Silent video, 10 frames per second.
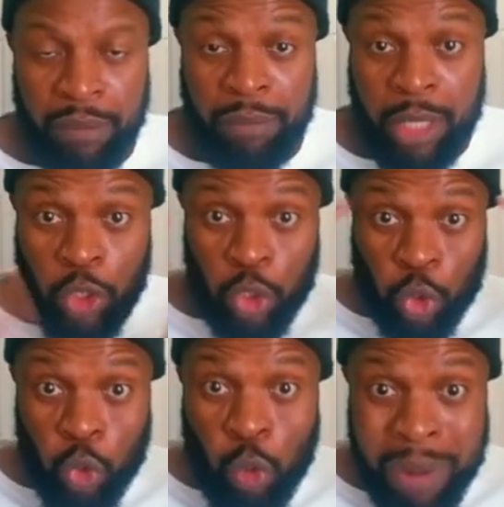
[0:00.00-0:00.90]
because you're
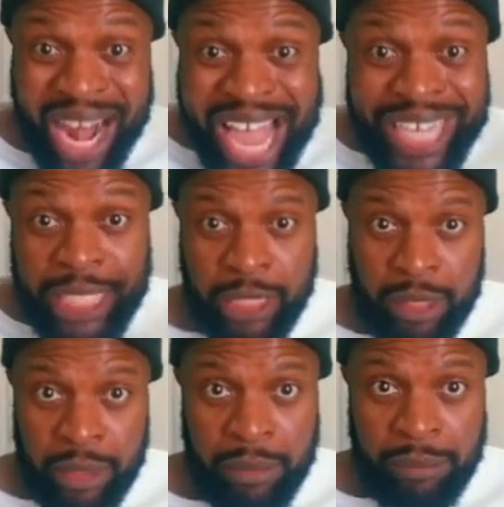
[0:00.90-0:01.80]
too blinded
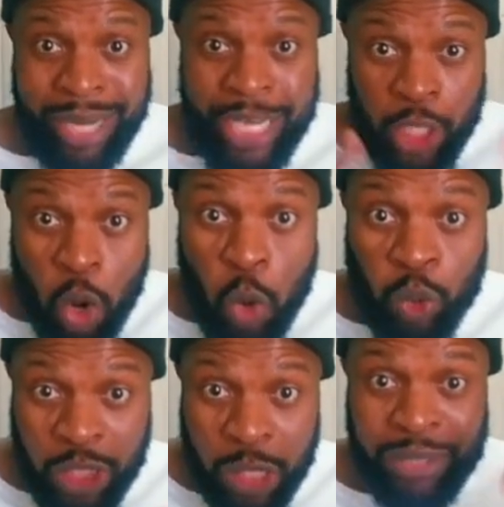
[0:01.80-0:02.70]
by your own
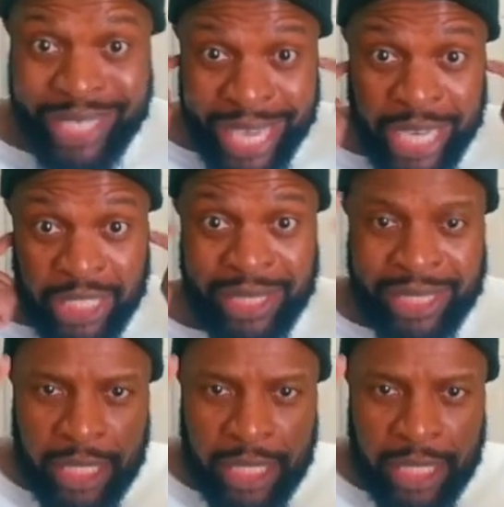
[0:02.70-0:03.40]
subjugation